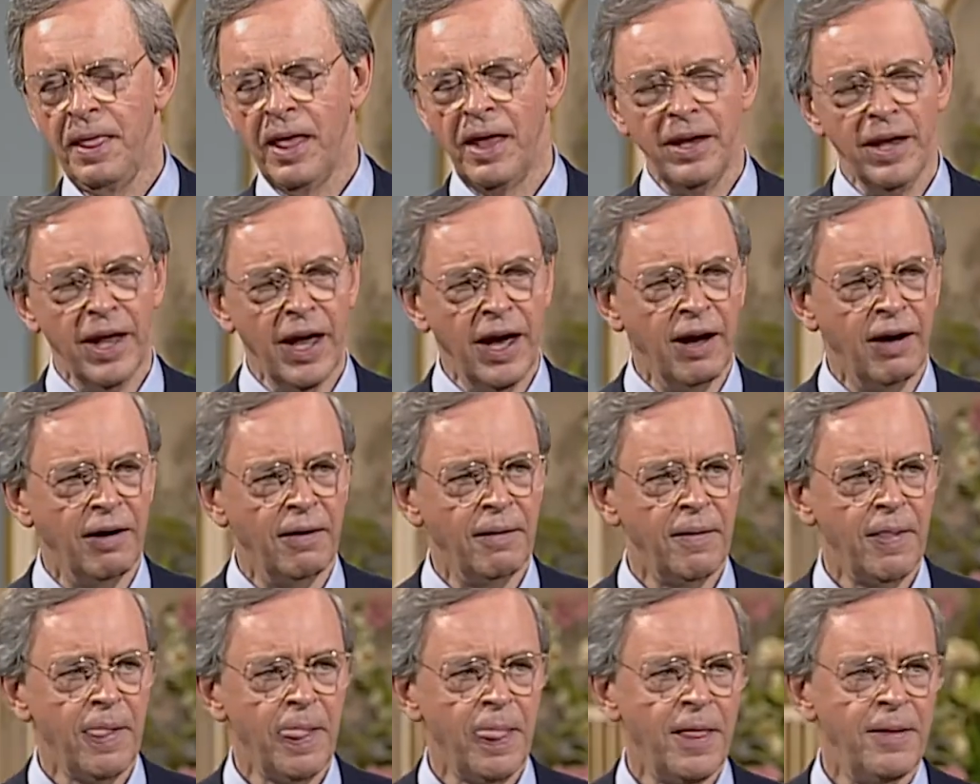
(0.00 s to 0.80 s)
Now,
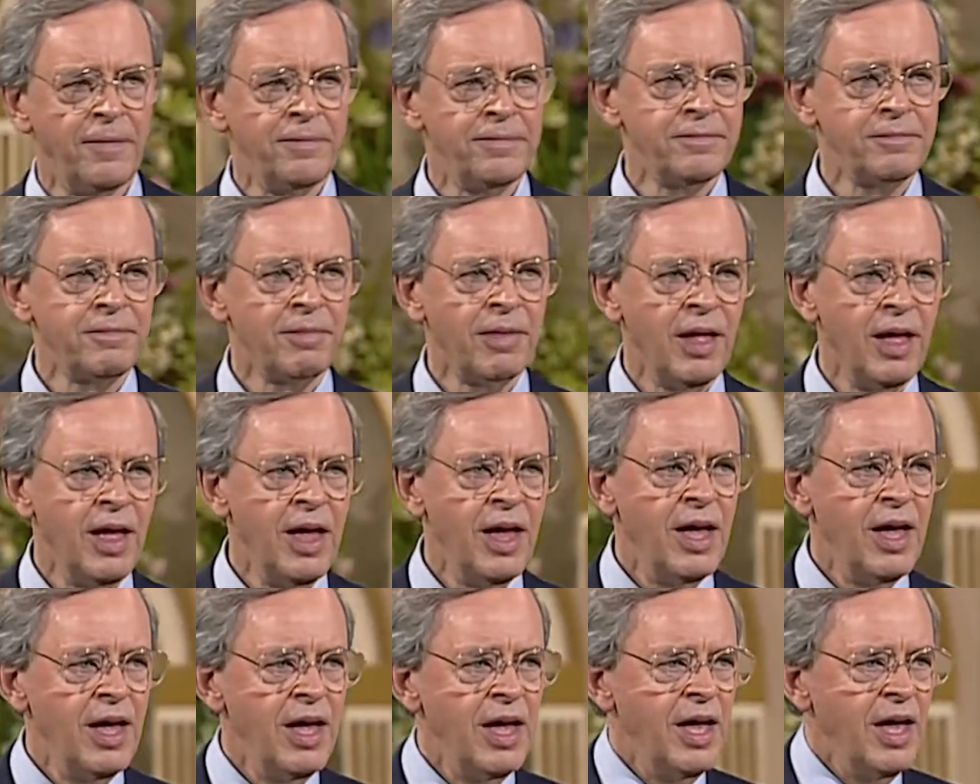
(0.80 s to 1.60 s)

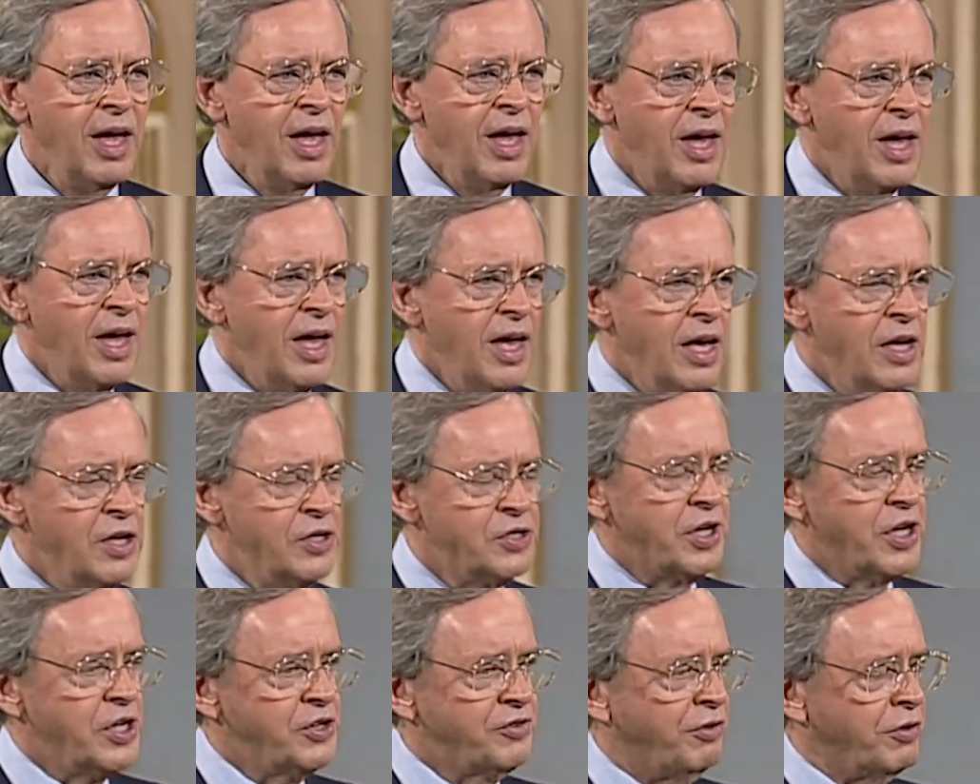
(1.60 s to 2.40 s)
he
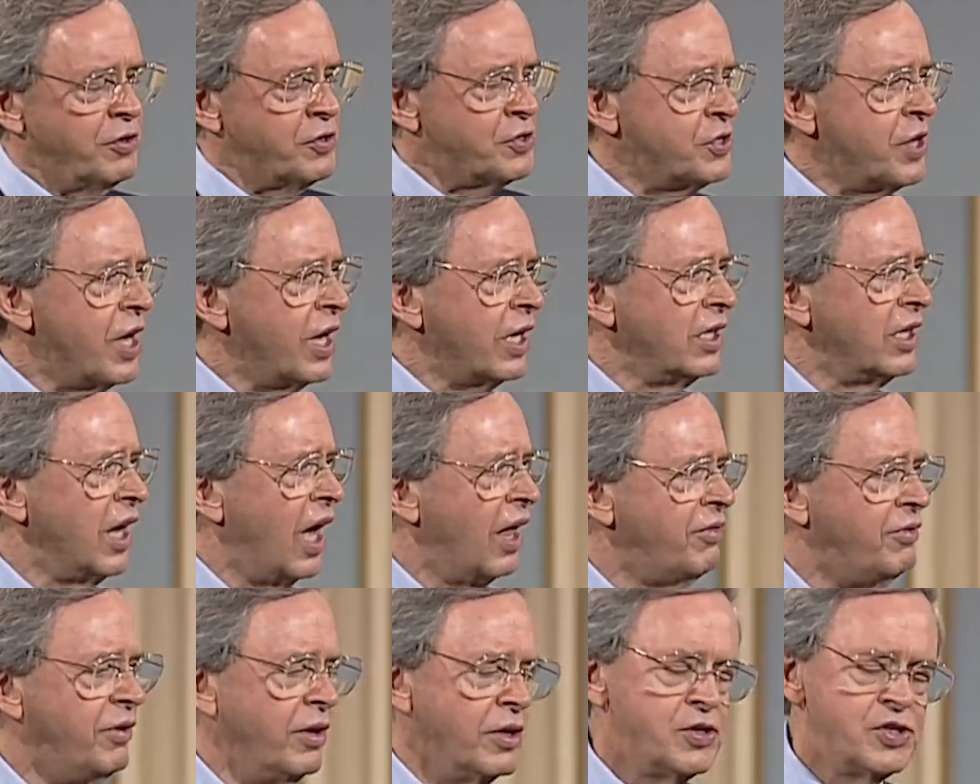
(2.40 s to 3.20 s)
says, Forsake
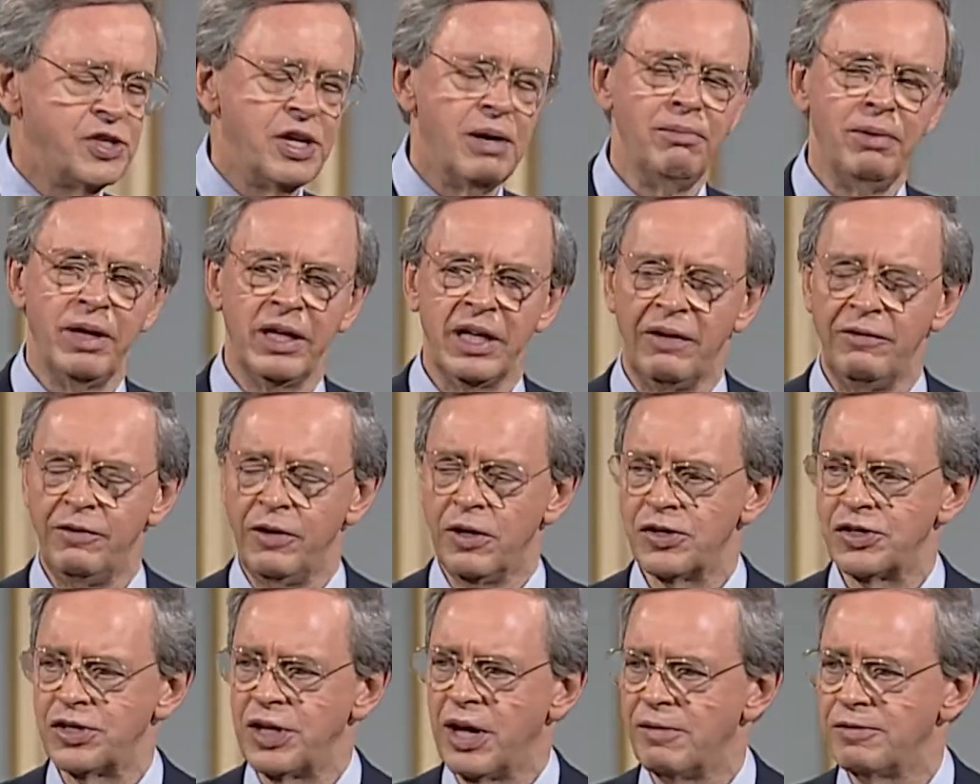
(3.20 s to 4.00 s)
not the assembling of
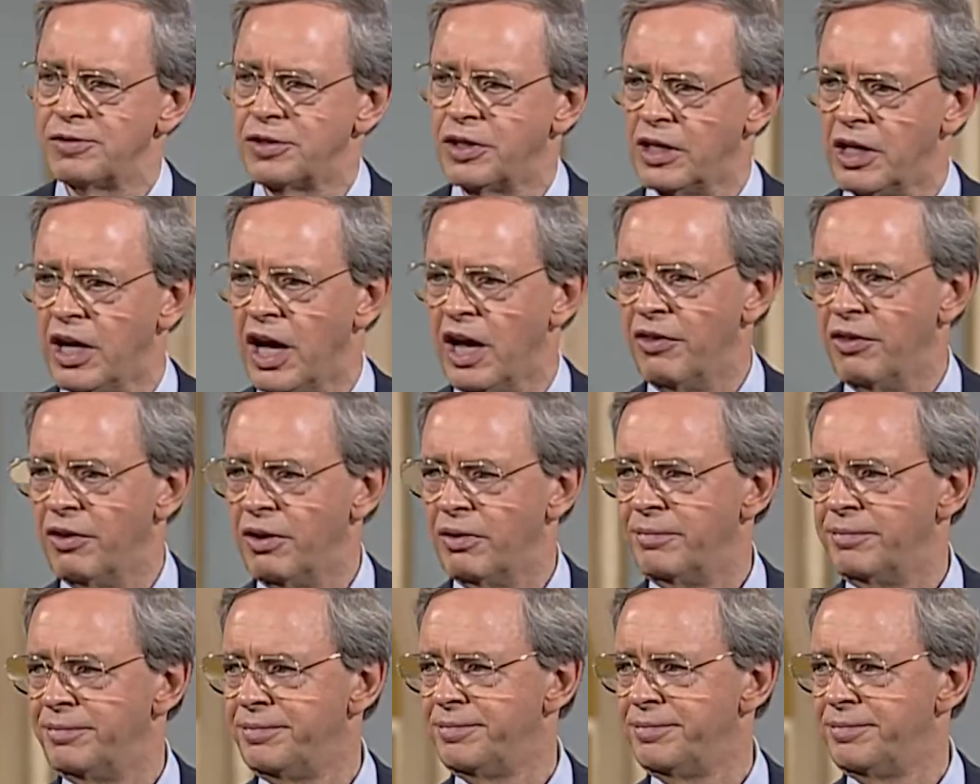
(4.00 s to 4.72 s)
yourselves together.